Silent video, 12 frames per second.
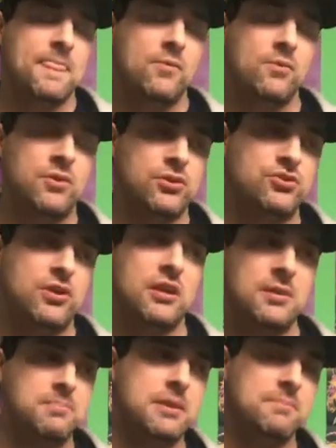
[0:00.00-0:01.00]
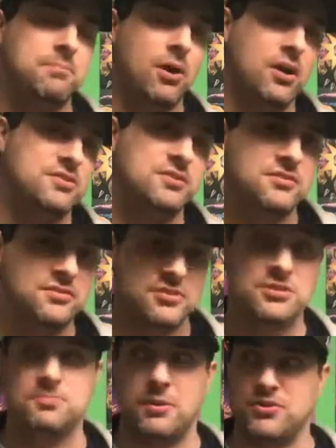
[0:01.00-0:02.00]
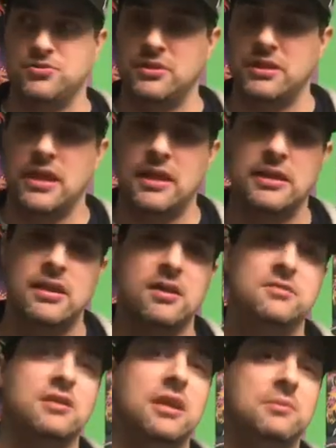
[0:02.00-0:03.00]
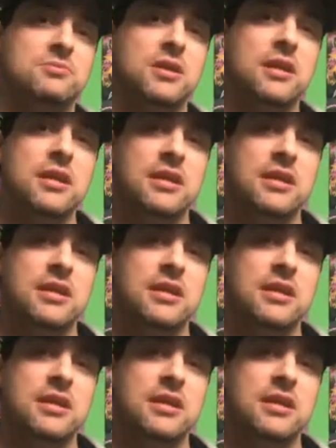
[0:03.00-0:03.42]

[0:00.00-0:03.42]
when they're trying to beat bosses, especially in NES games,